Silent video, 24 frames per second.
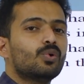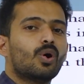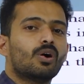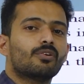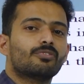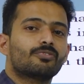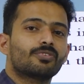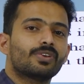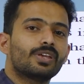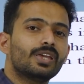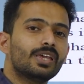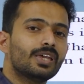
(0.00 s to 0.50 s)

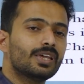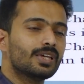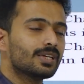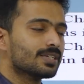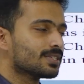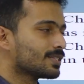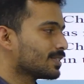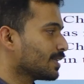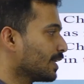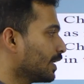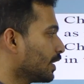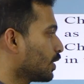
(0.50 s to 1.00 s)
of E
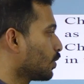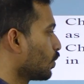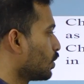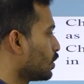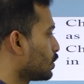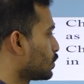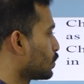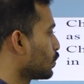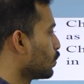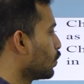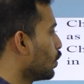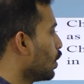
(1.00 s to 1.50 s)
is equal
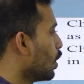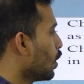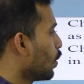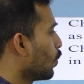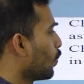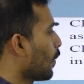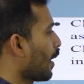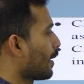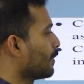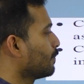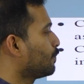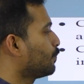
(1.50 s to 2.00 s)
to
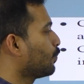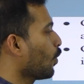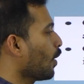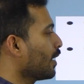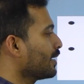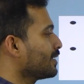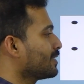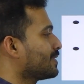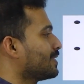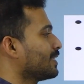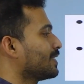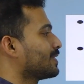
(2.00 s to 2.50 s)

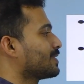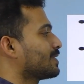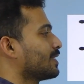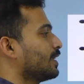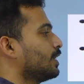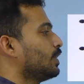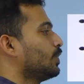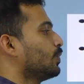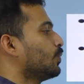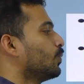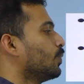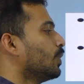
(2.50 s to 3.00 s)
1.6
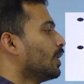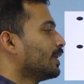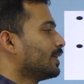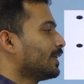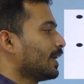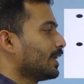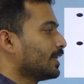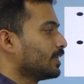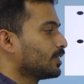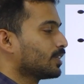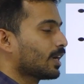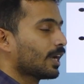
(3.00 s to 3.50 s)
into
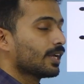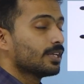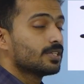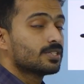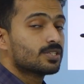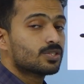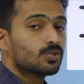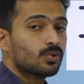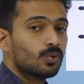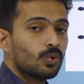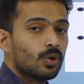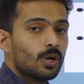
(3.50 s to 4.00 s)
10
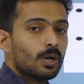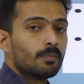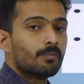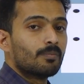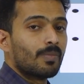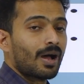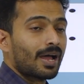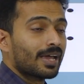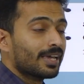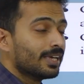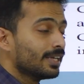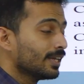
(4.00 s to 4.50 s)
raised to
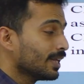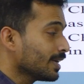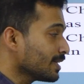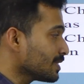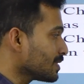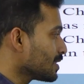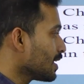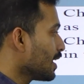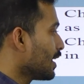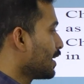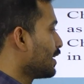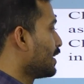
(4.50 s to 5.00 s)
minus
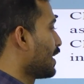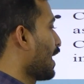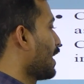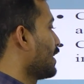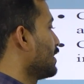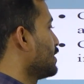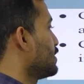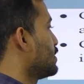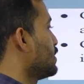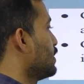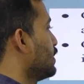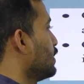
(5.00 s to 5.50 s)

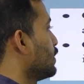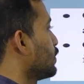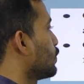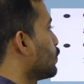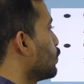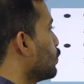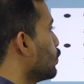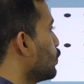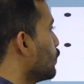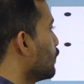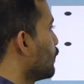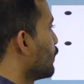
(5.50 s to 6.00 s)
19
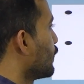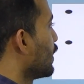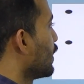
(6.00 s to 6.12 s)
Coulomb.